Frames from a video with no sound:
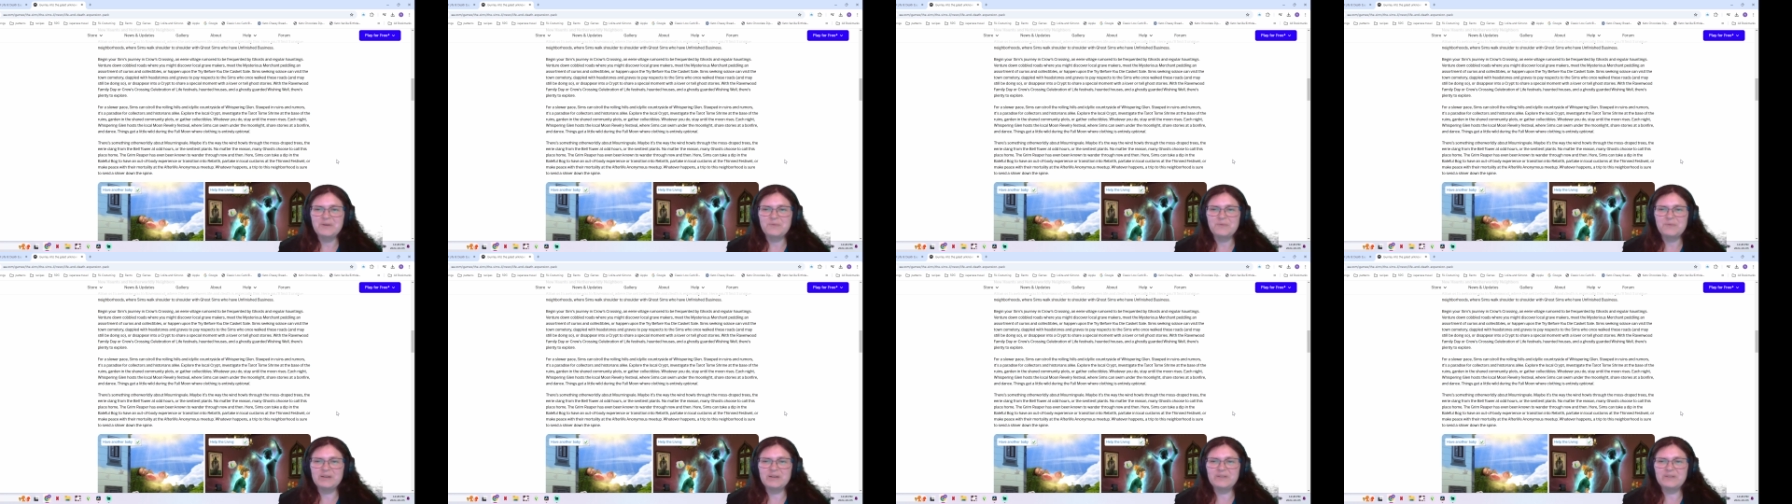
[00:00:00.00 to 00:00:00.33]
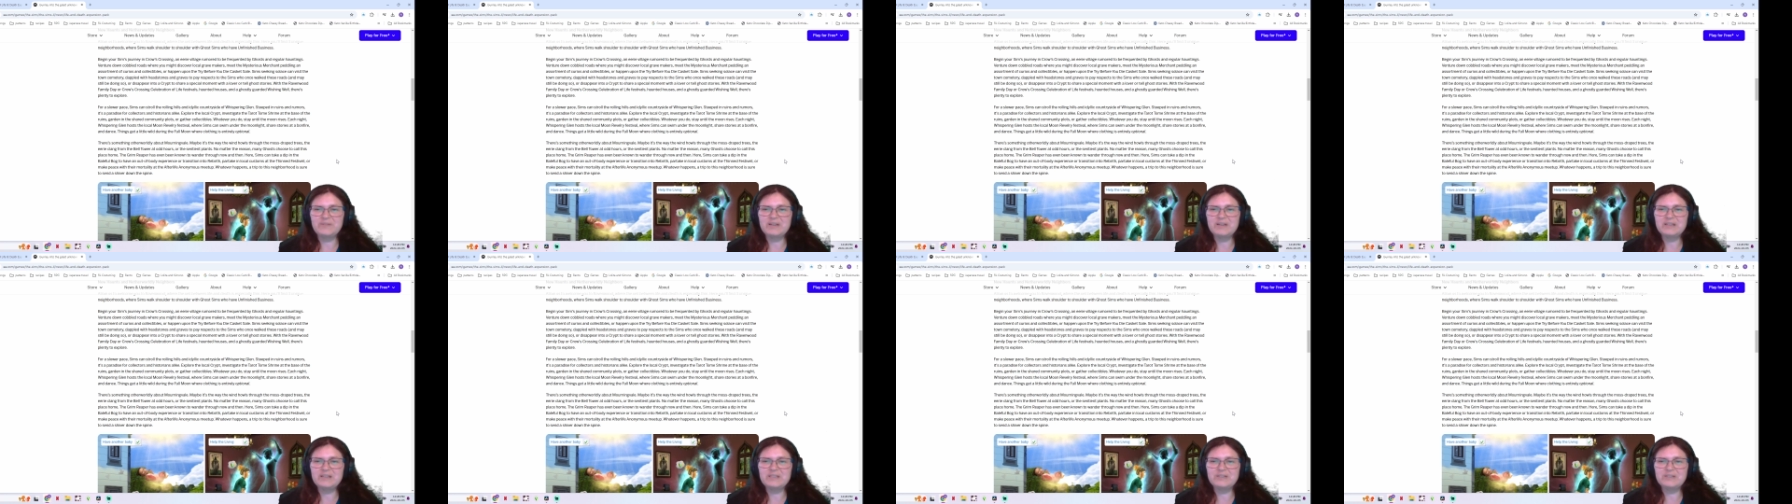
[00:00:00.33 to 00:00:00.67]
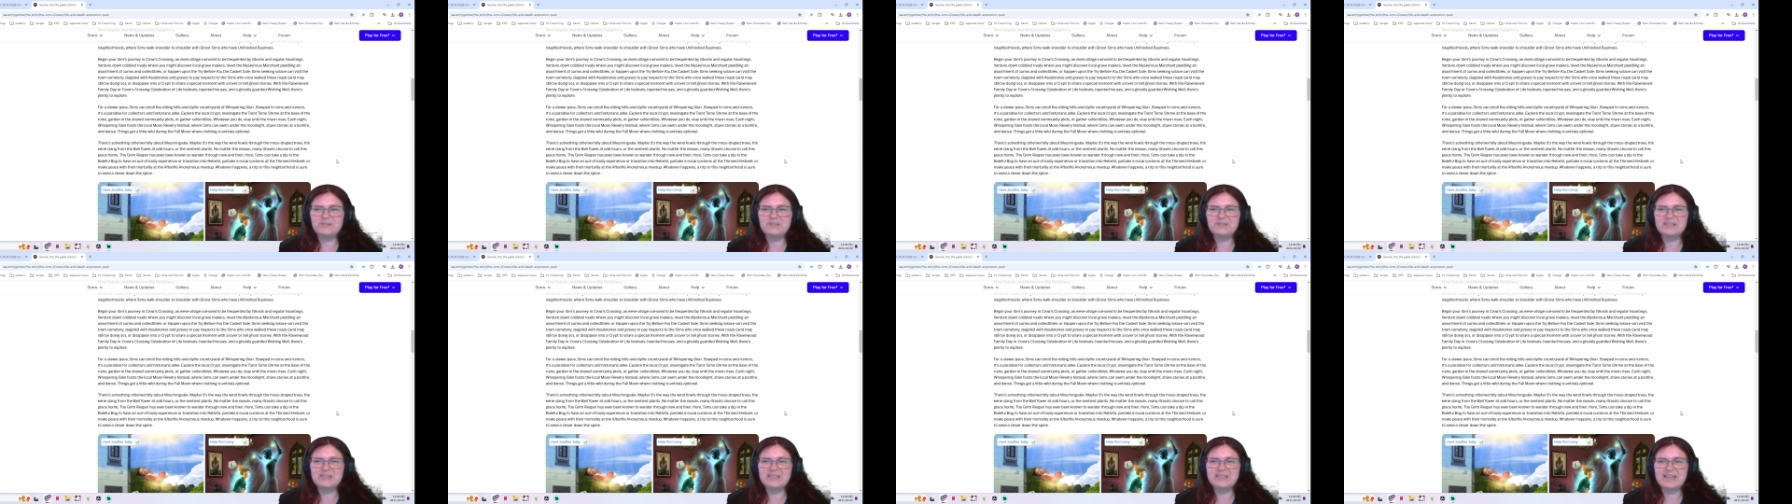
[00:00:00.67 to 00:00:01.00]
Whatever you
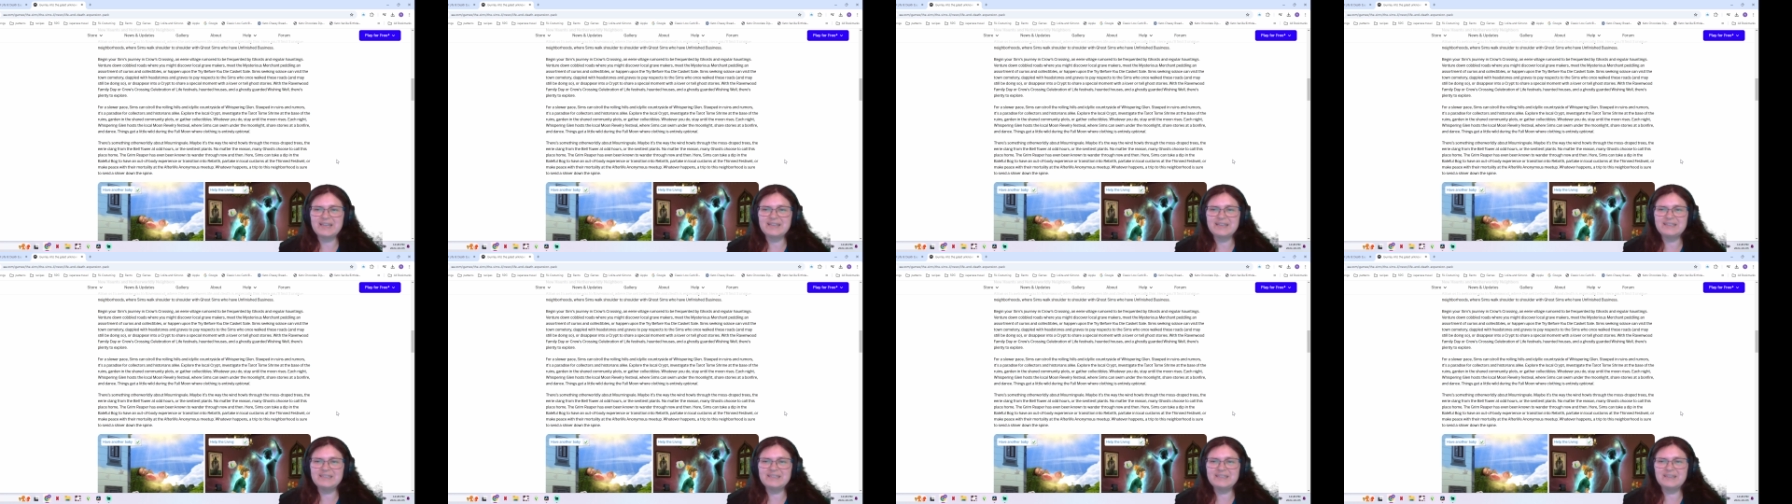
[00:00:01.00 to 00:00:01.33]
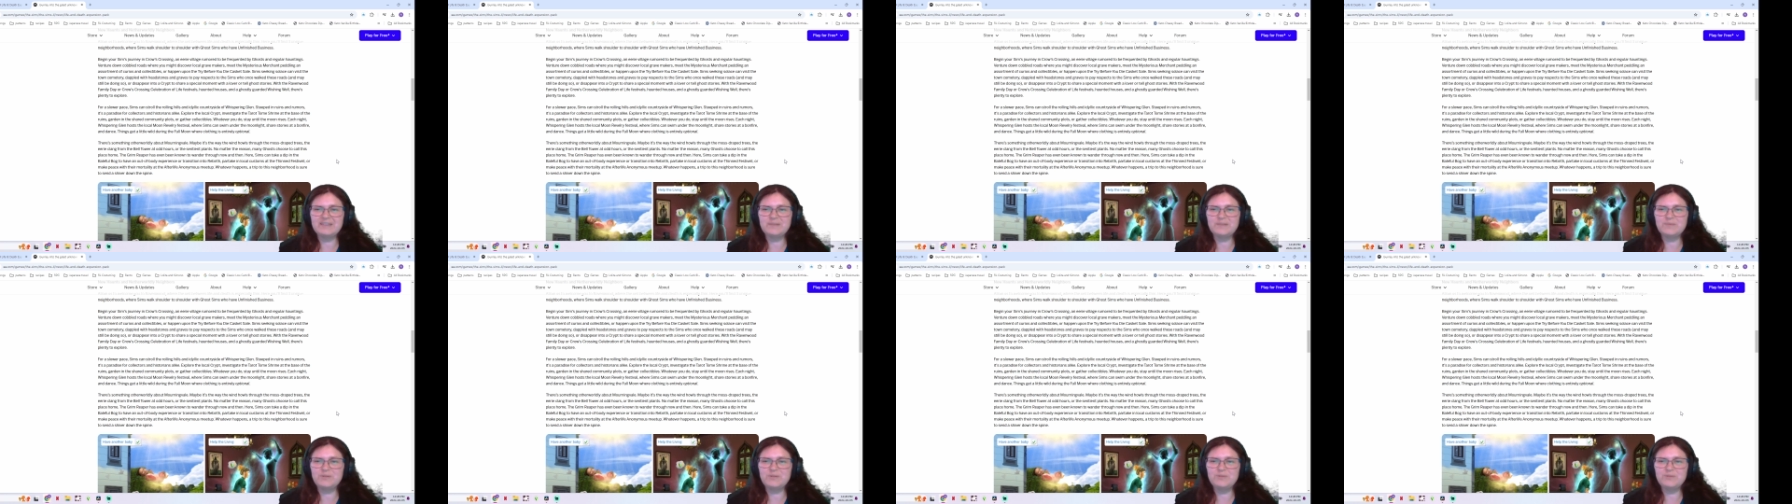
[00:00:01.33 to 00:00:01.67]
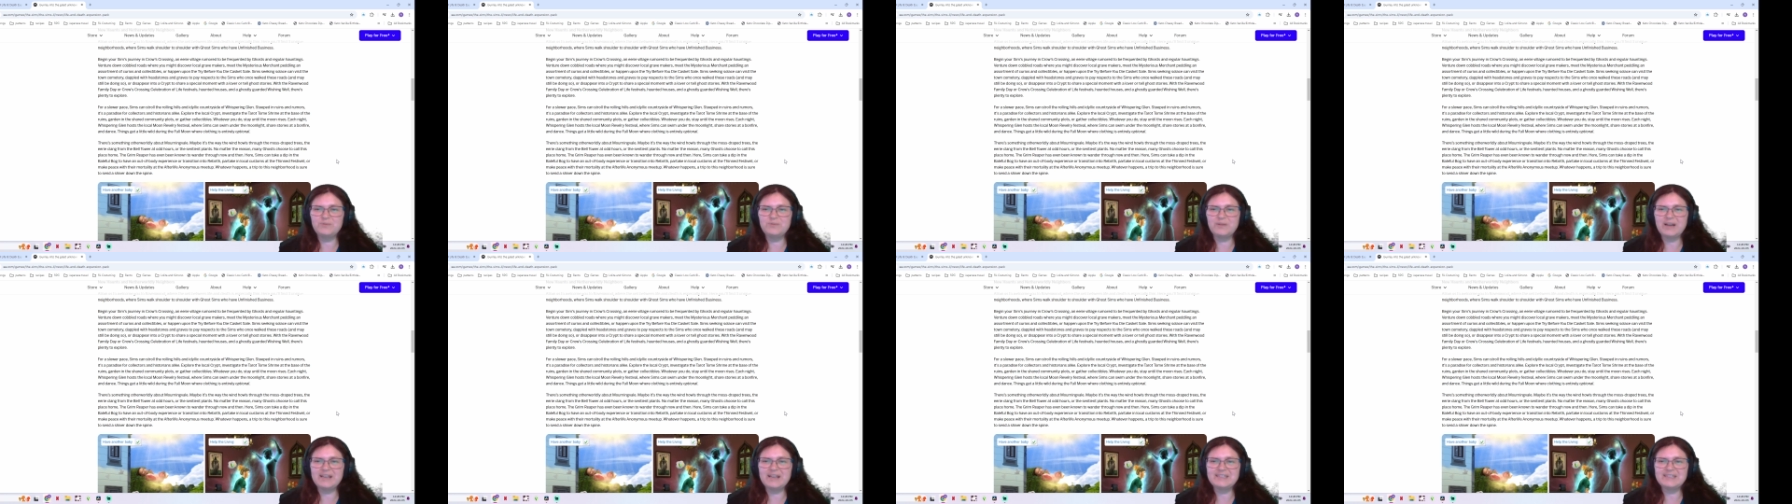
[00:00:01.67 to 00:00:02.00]
do, stay until the moon
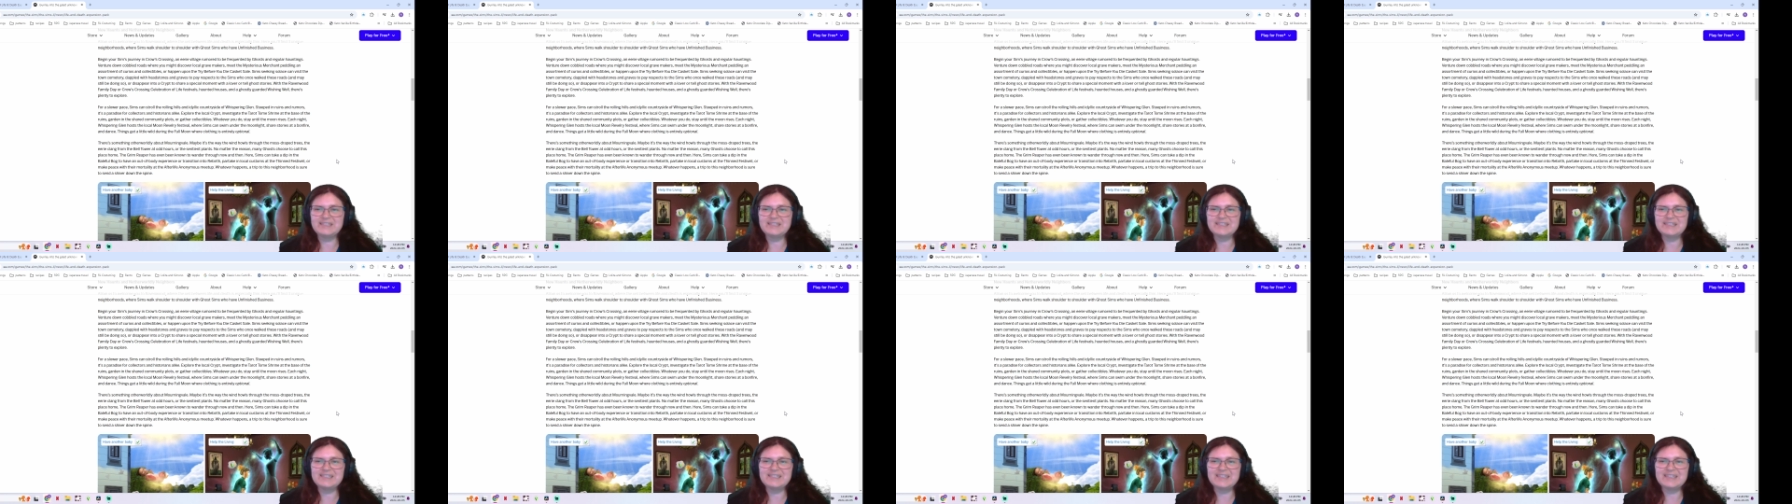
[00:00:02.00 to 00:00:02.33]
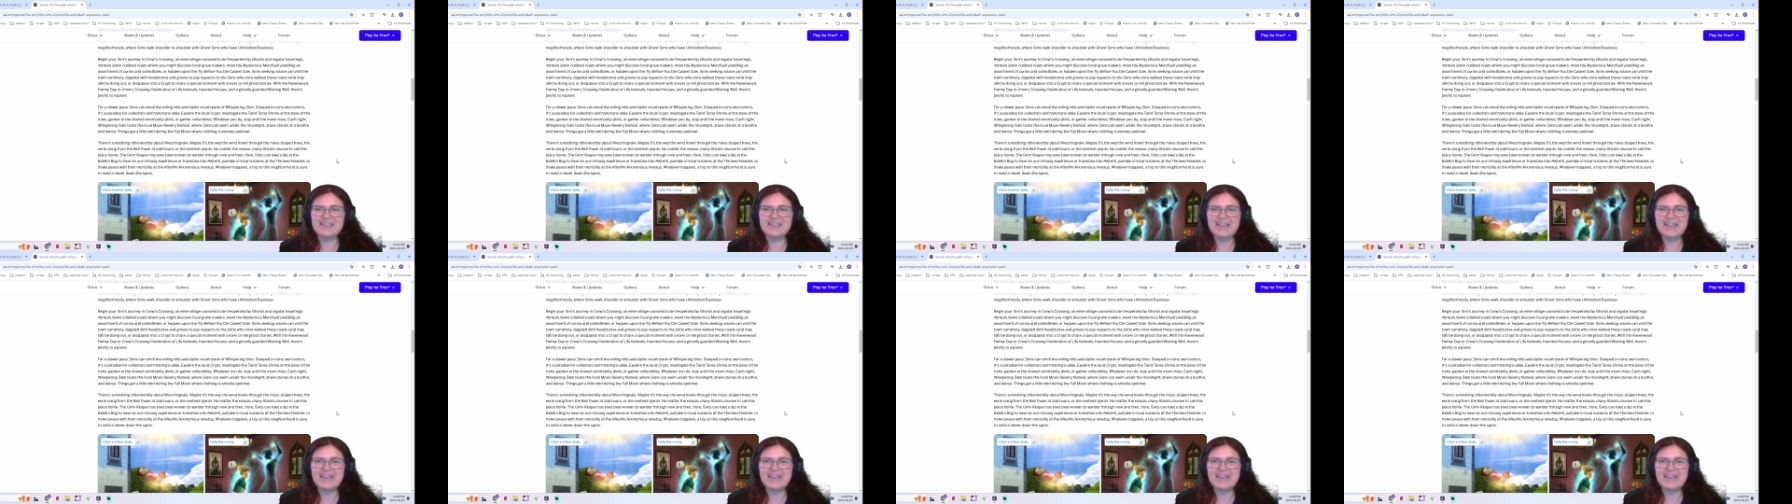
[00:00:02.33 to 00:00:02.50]
rises.